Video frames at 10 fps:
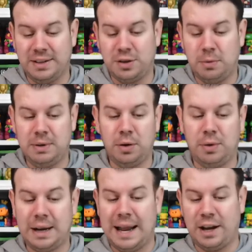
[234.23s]
scooby-doo
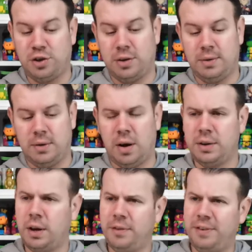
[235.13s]
collection i
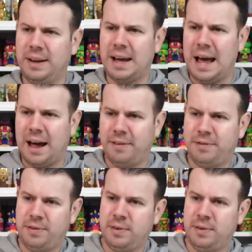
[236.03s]
don't think i have